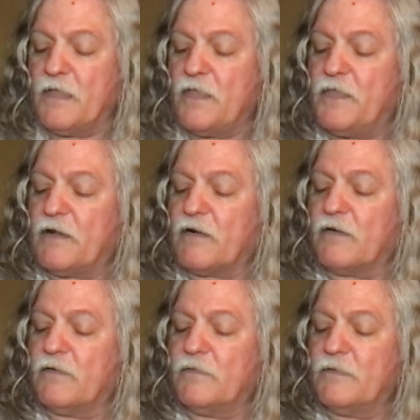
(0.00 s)
There
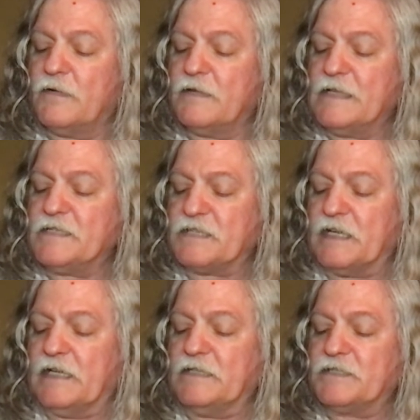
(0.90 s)
are, these
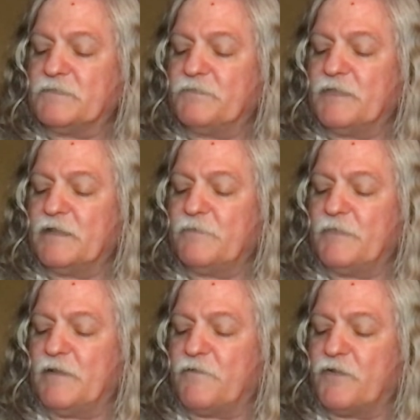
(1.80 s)
days,
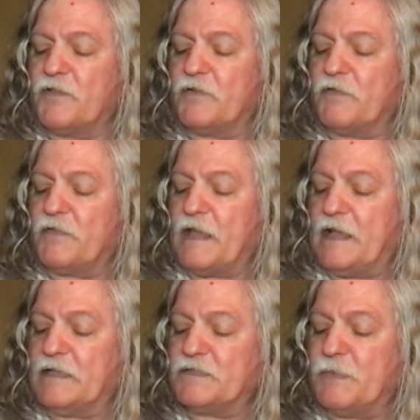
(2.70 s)
a further
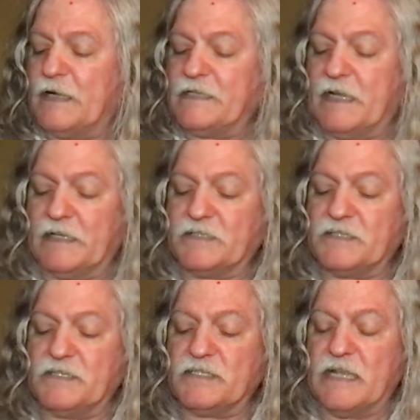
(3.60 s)
thanks by text
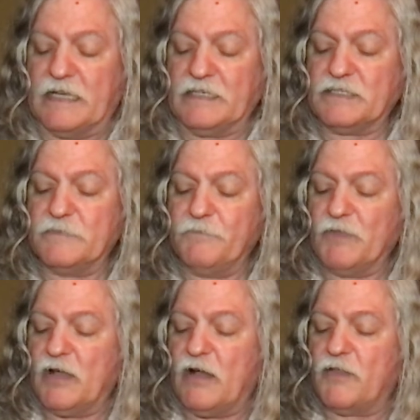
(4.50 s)
is nice,
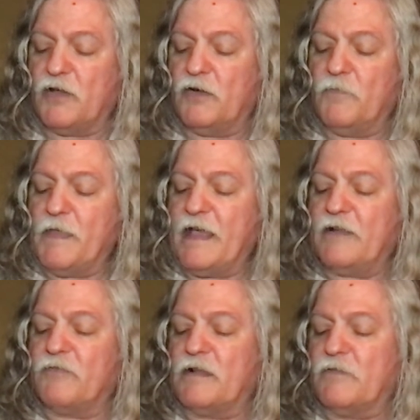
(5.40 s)
although a
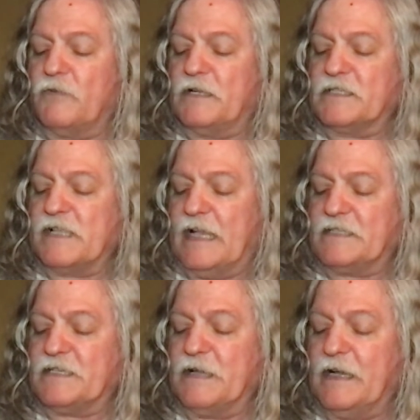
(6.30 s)
handwritten one is
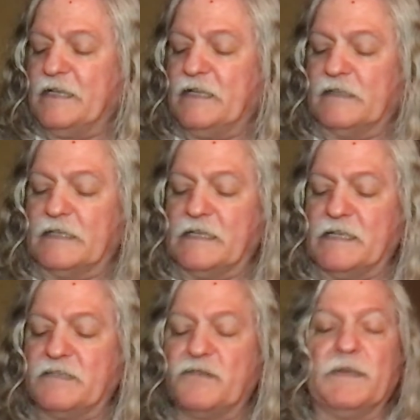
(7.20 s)
classy. Ideally, it
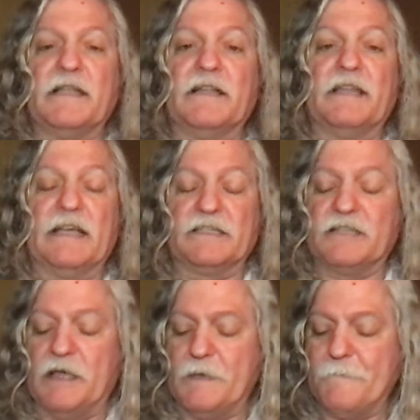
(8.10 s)
needs to be done the next
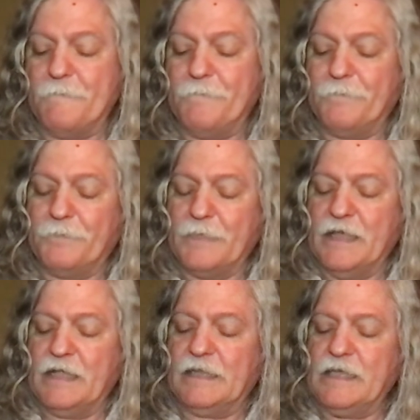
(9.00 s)
day.
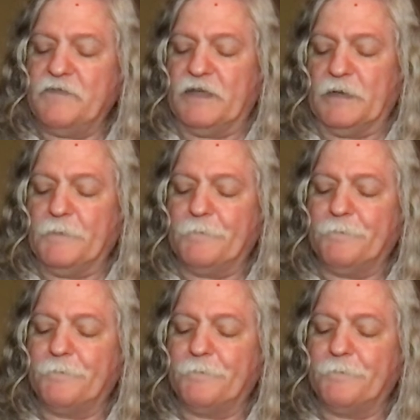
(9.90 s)
Leaving.